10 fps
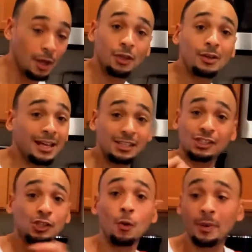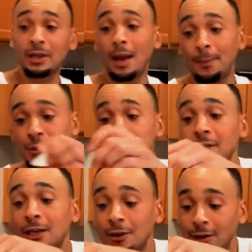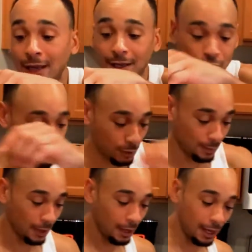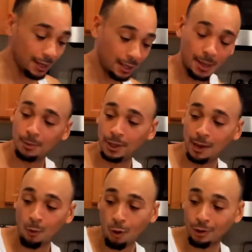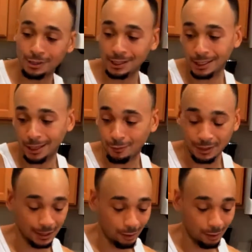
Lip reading: You got so many options, and they're like cheap, and they come with like warranty and everything.